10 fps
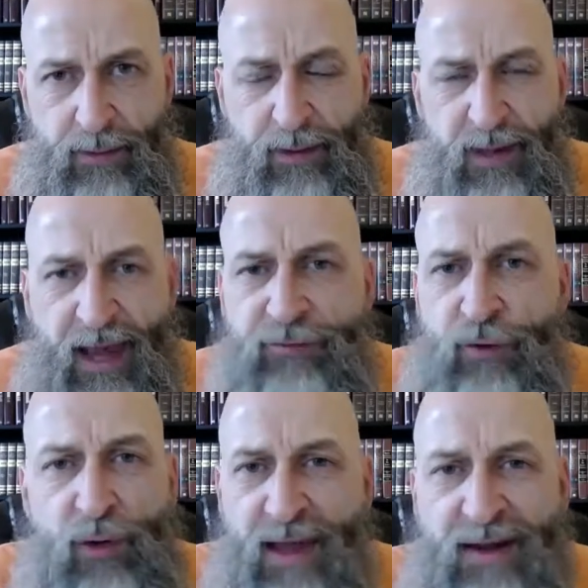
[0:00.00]
And
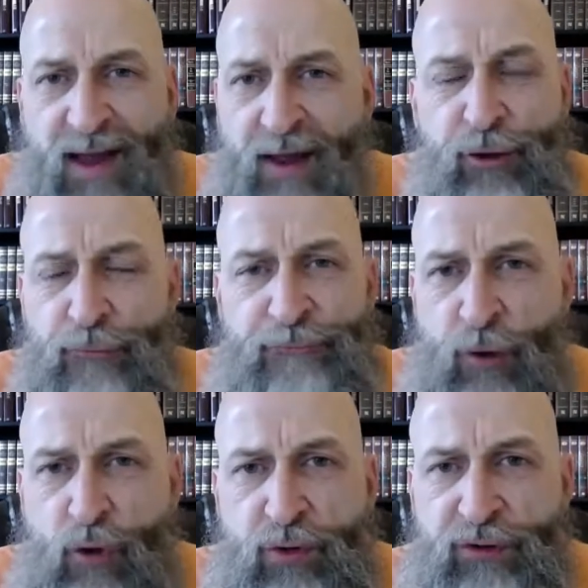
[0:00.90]
so let not your
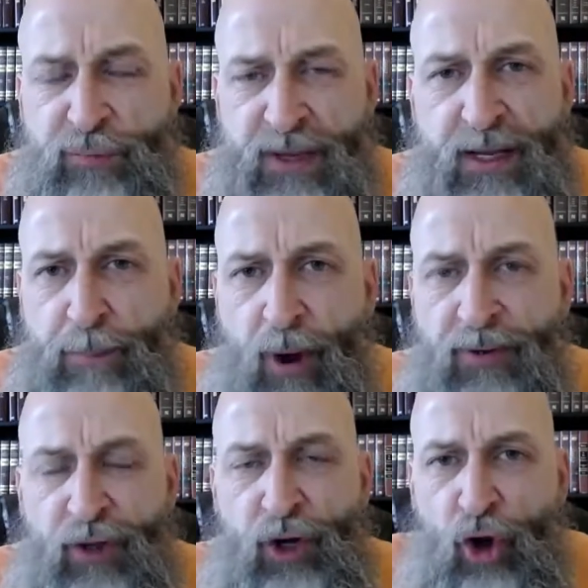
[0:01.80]
focus be
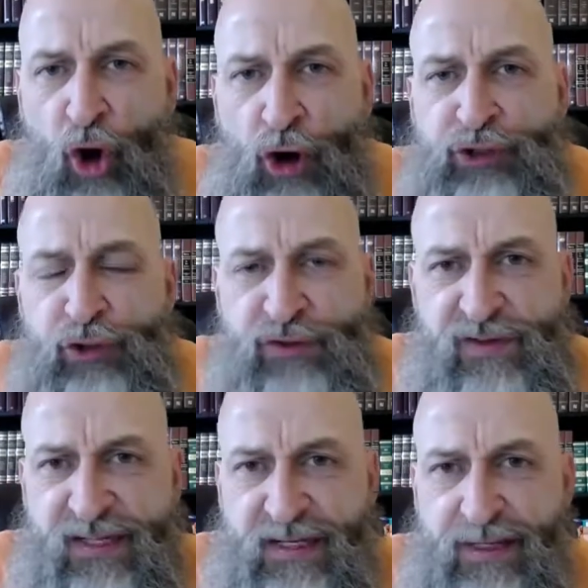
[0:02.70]
upon the larger
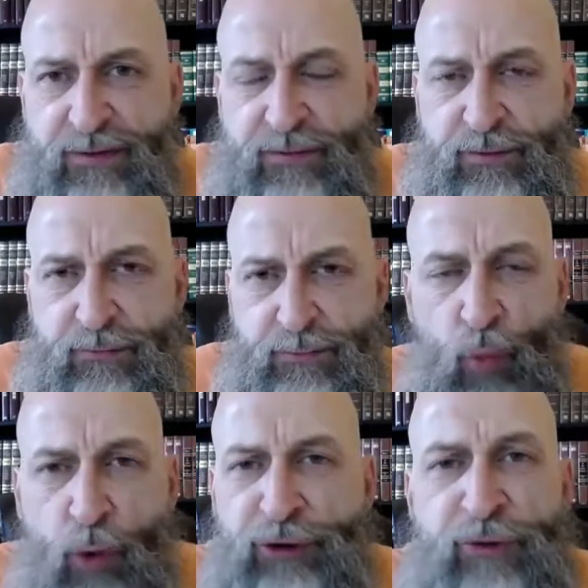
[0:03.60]
sins
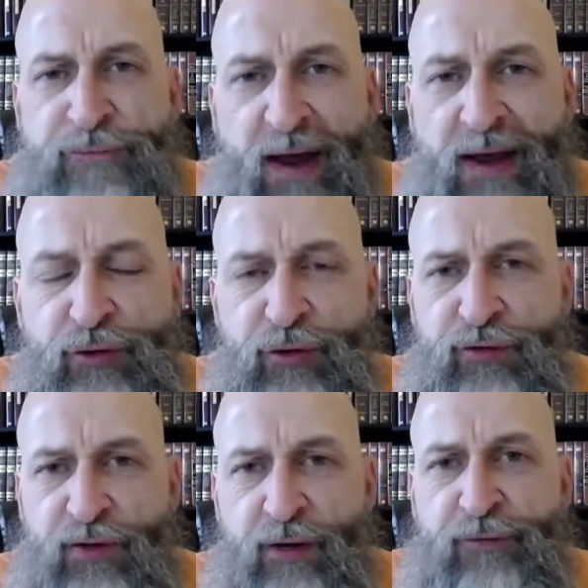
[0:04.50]
where you find
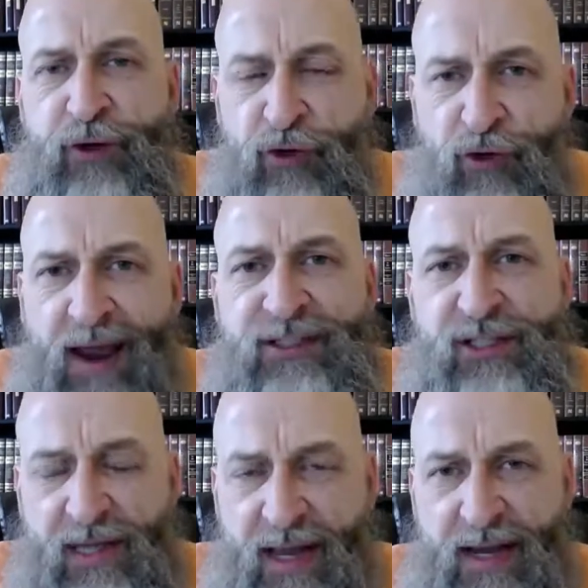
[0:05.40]
yourself
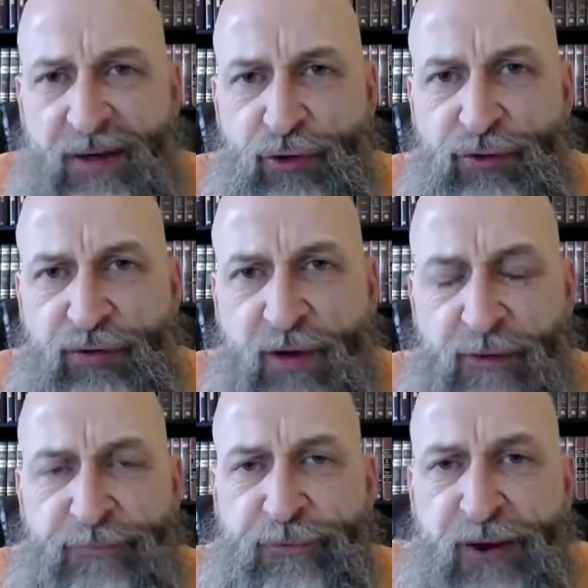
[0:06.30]
congratulating
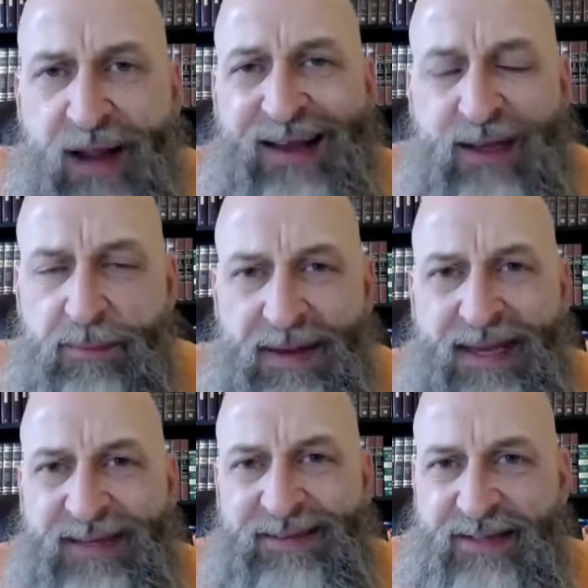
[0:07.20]
yourself for not
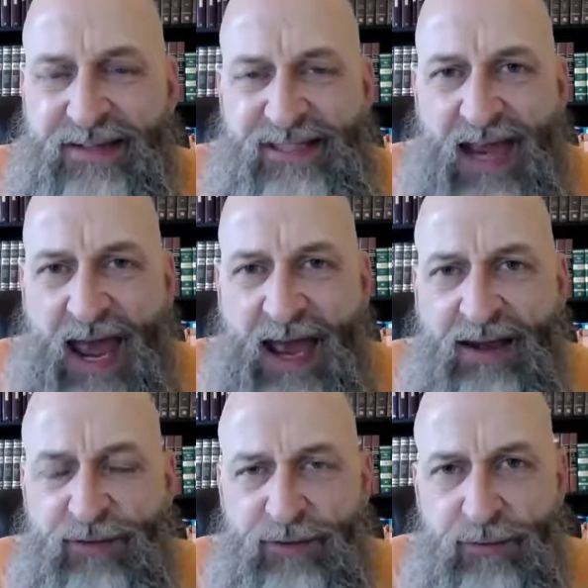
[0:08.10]
committing such
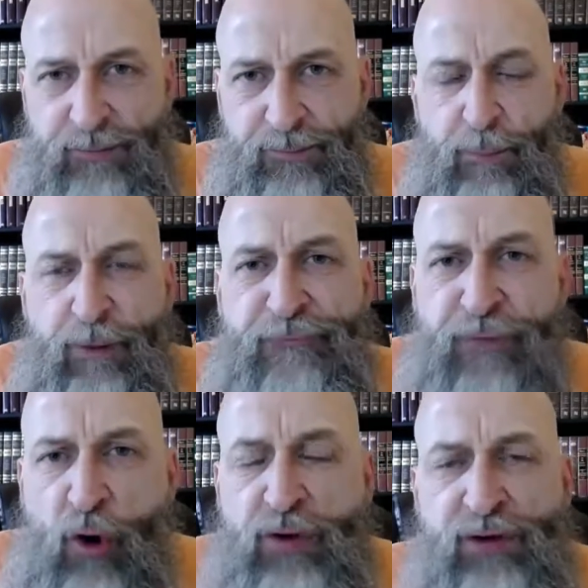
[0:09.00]
acts, but
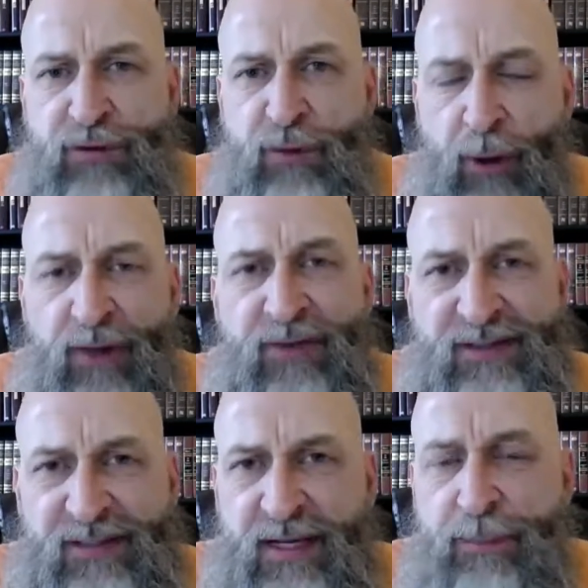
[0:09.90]
focus upon the
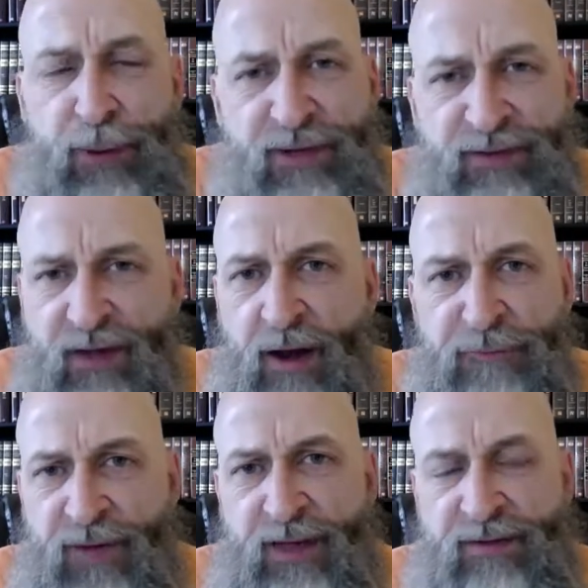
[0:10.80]
simplest
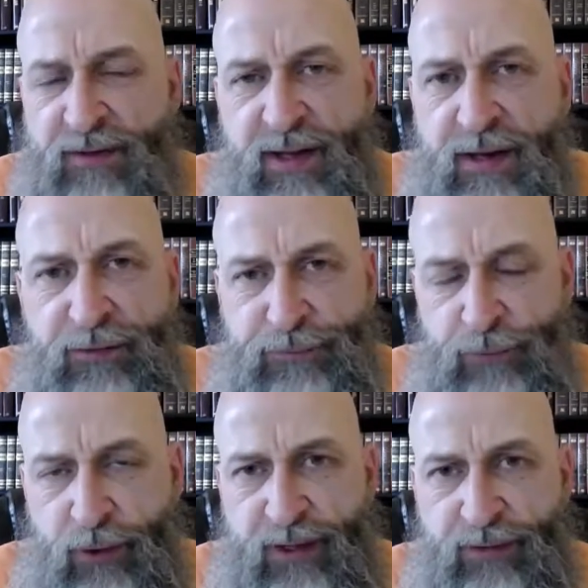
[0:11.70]
of these things,
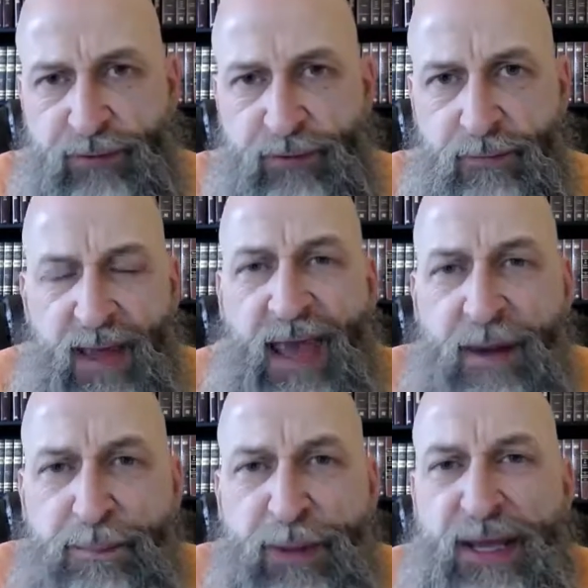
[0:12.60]
friends.
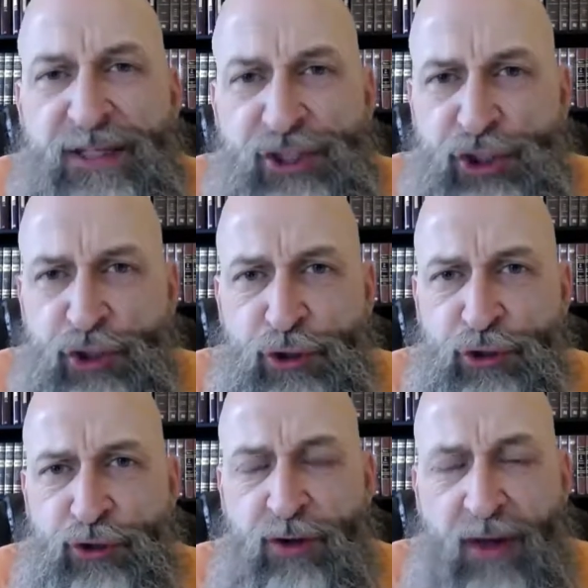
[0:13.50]
And be
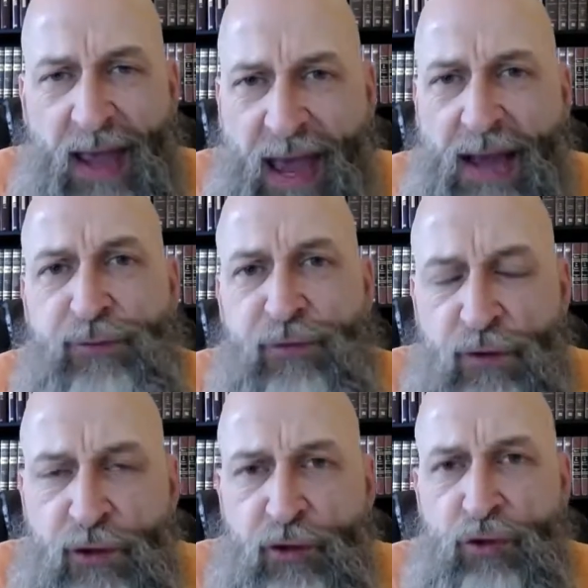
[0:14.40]
sure,
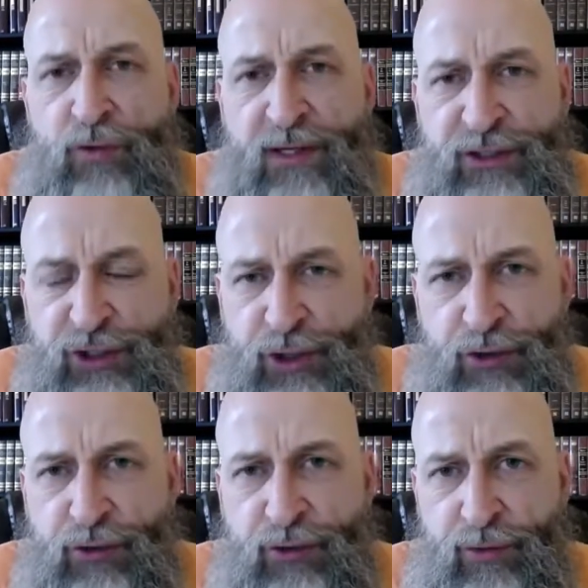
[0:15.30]
absolutely
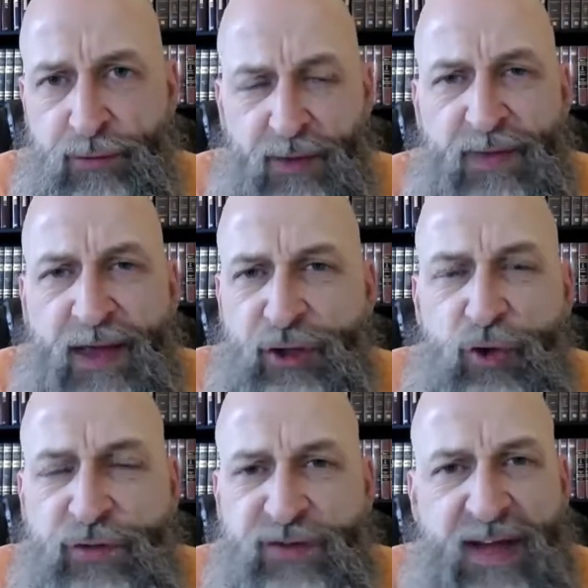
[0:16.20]
sure, that
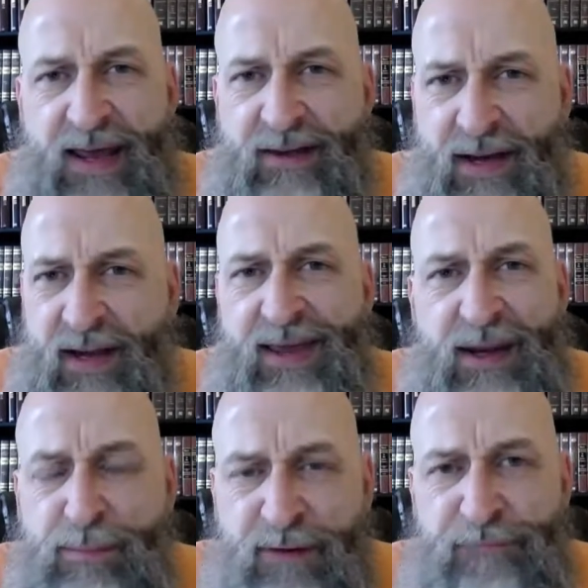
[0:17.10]
you stand
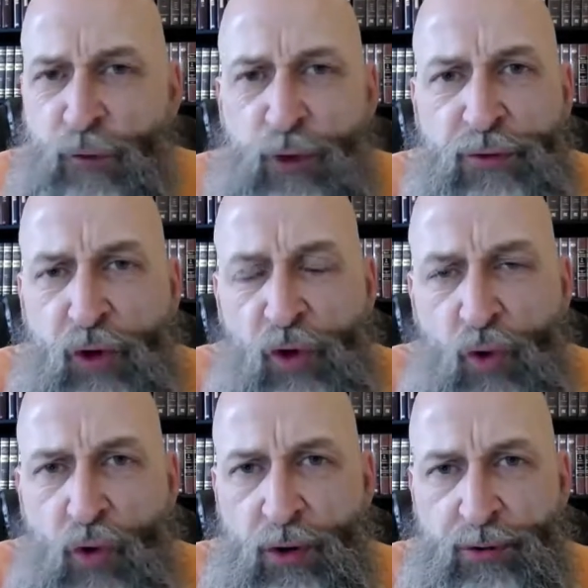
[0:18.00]
clean before the
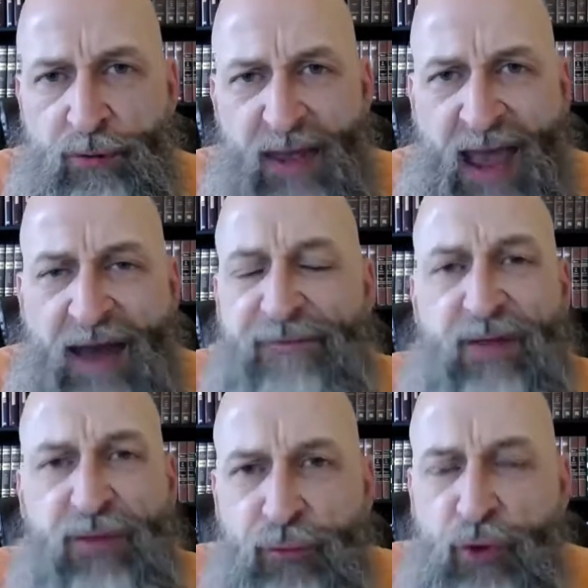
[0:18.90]
Lord,
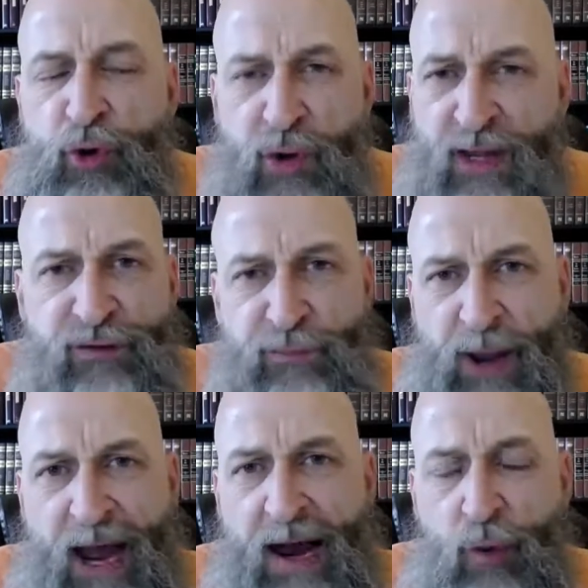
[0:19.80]
having through his
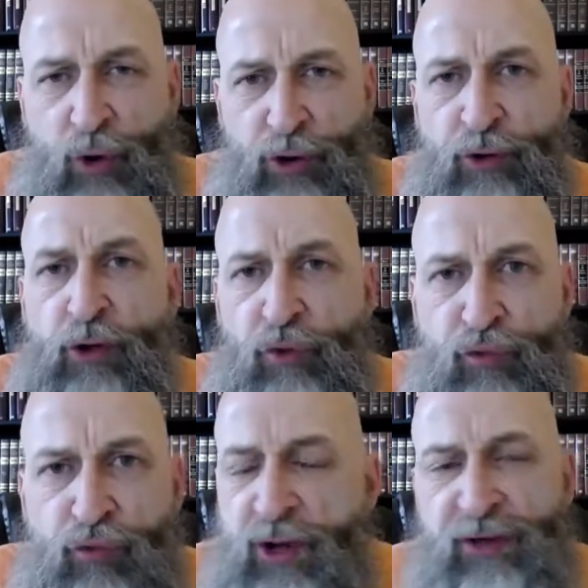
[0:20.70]
power
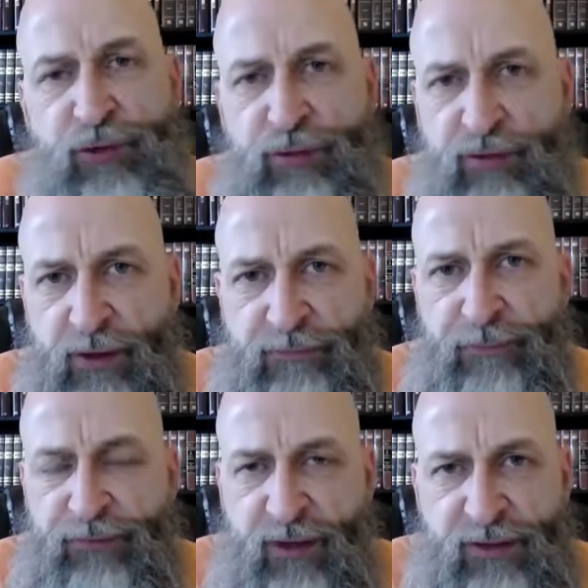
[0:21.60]
Rid yourself
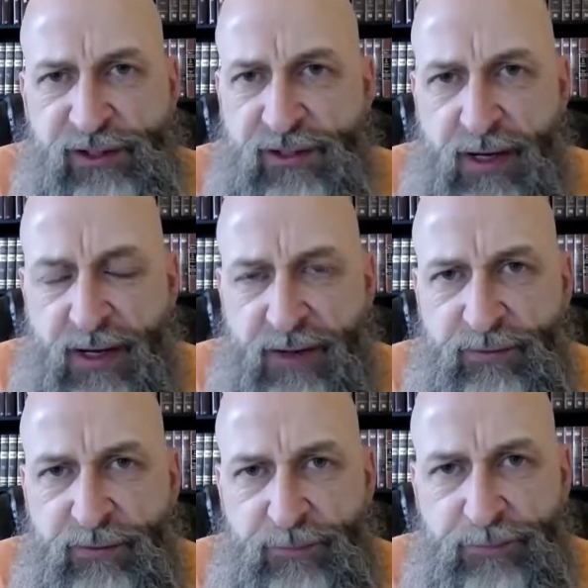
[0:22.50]
of such
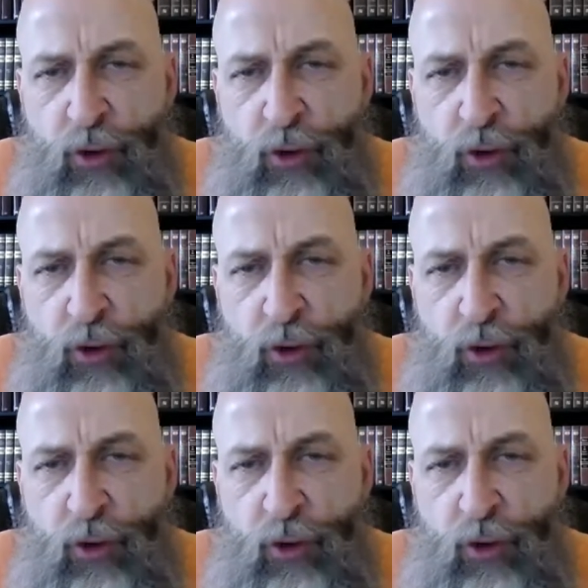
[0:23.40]
things.